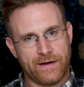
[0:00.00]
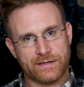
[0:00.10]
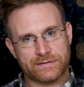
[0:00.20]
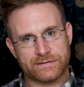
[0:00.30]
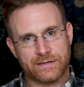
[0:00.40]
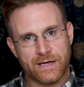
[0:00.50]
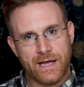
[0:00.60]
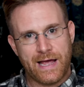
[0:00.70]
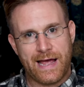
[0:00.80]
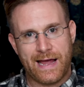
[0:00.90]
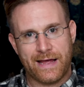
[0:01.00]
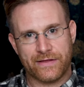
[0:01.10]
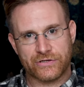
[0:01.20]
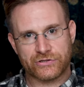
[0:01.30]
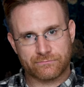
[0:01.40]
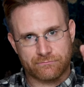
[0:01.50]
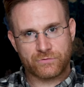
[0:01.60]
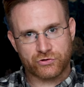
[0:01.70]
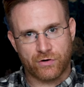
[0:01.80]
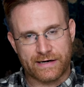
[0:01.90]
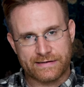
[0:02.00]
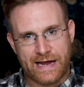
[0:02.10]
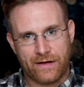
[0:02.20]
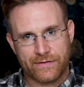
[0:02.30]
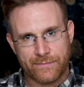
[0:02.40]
Venice and they shrunk it down.